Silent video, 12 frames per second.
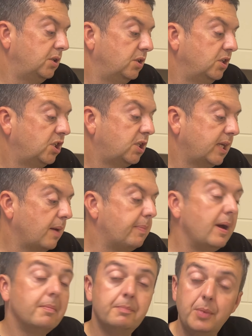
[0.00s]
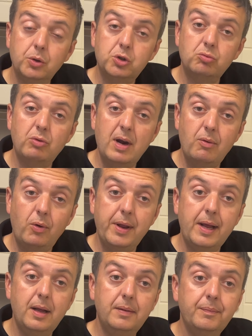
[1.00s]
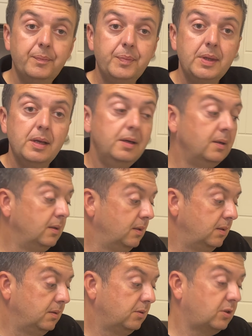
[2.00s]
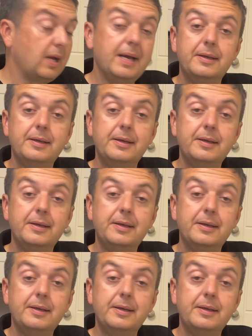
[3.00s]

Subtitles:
Stick a bit of mozzarella on it, say